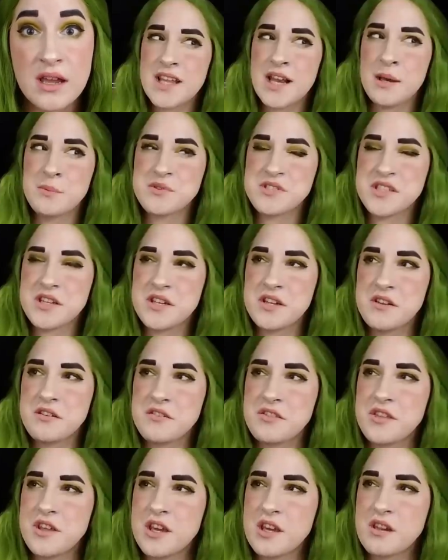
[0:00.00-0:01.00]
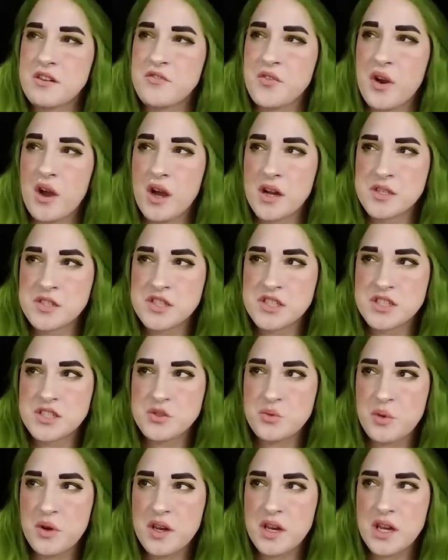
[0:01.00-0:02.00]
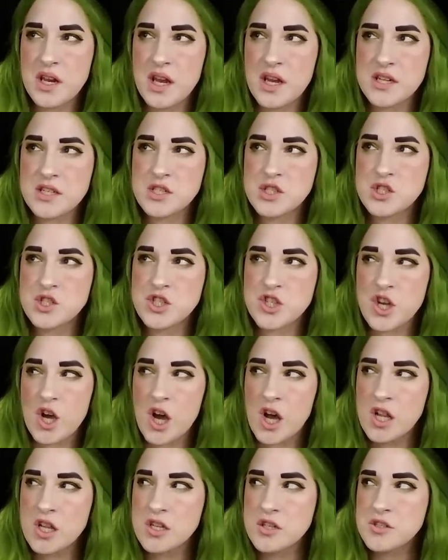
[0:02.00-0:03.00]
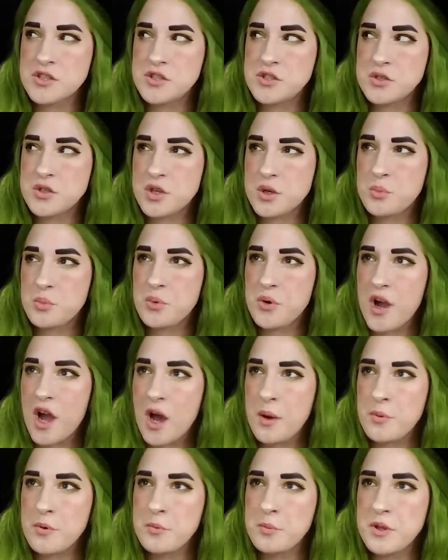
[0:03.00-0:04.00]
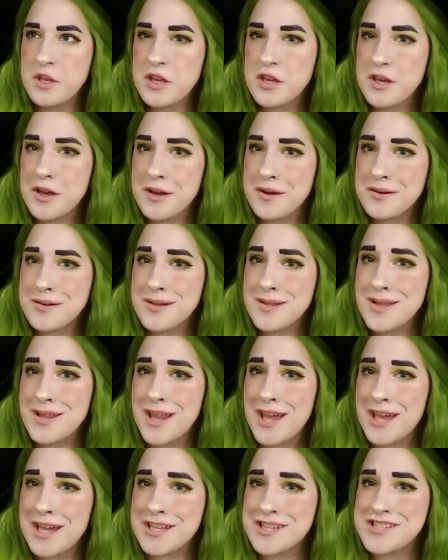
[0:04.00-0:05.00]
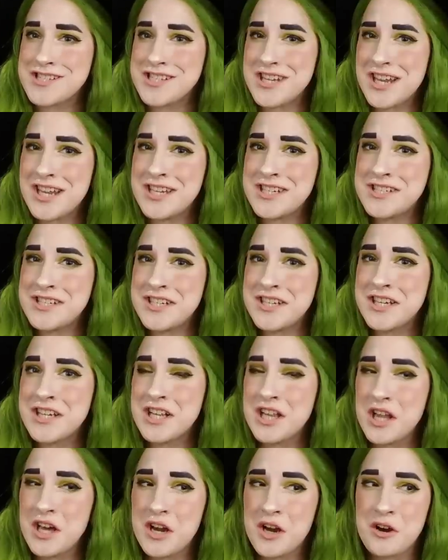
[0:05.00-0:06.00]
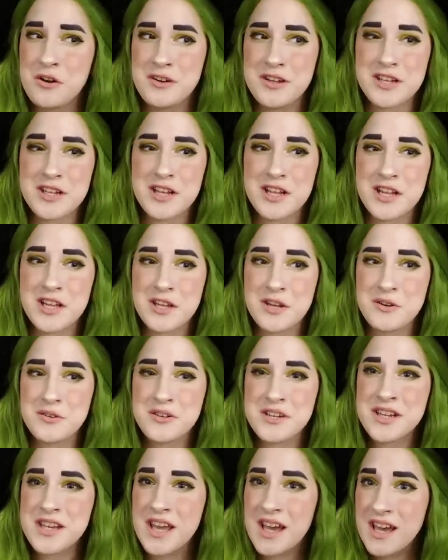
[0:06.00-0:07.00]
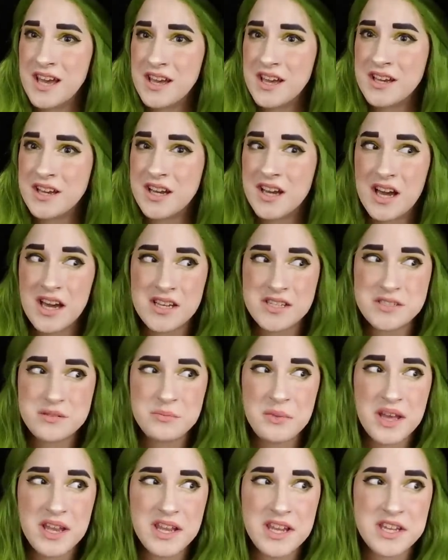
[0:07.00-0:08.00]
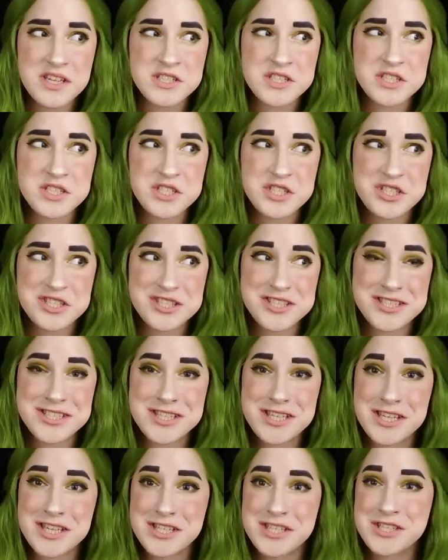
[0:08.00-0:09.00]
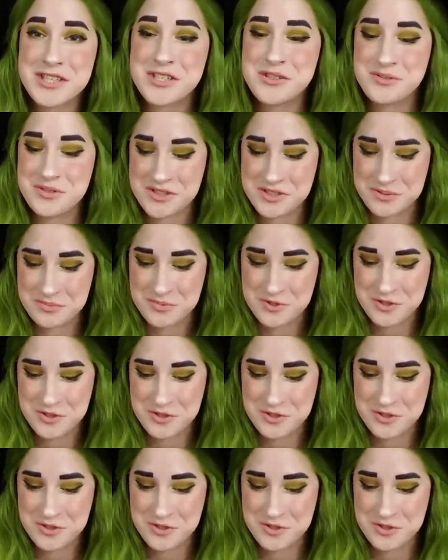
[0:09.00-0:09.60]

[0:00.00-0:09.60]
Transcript: And I'm sitting here thinking, for one hundred twenty-nine dollars, you could probably go to like J D Glow and Clinonda Cosmetics and just get you some